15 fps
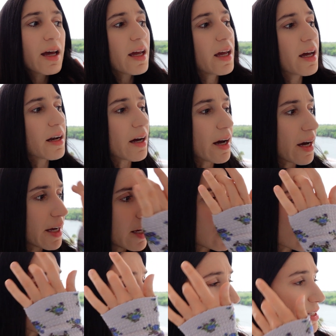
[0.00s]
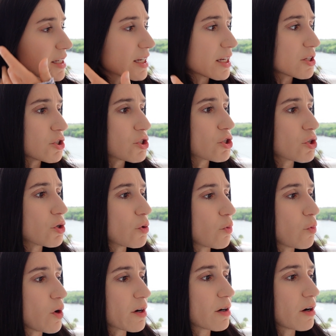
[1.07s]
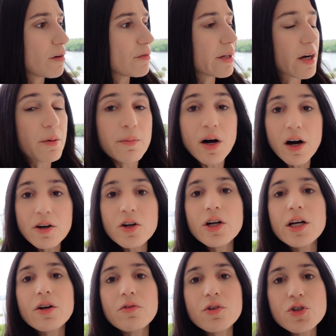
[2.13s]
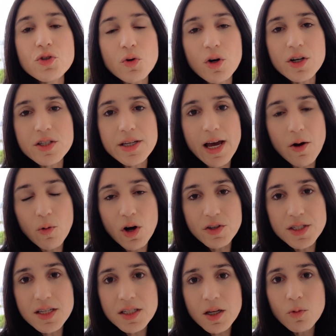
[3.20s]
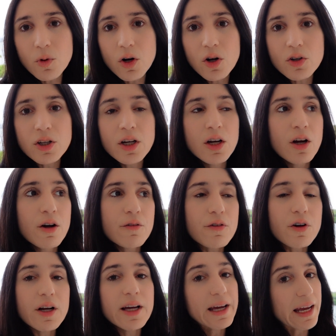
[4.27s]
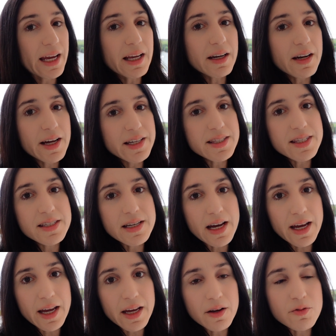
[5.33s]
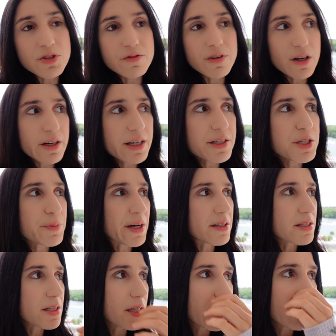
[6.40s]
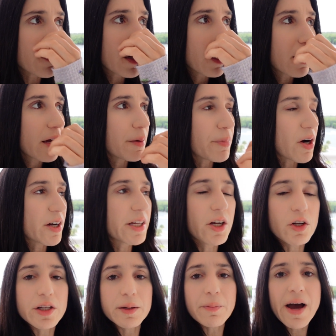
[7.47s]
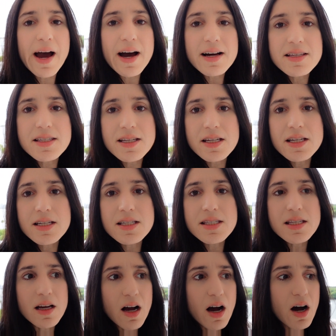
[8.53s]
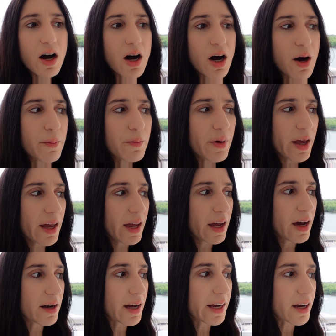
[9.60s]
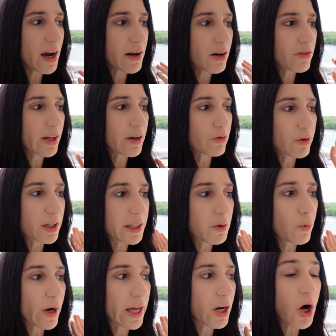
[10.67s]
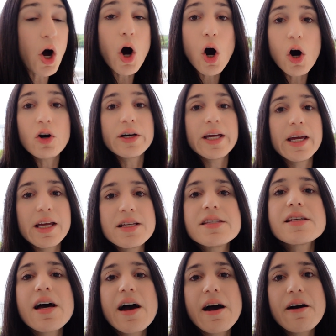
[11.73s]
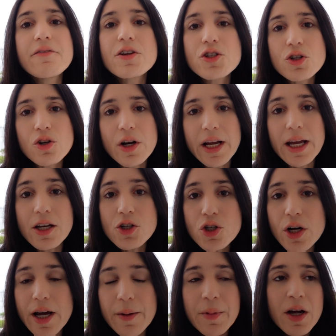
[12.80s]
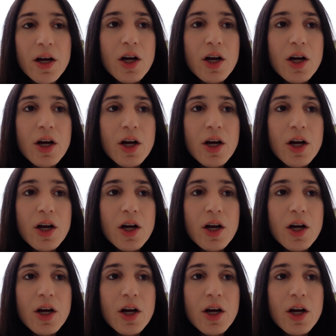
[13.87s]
And I checked into one of their moderate resorts at Walt Disney World for an 8-night stay. It was very expensive. I bought yearly passes, and I kind of like really went all in to have this great trip.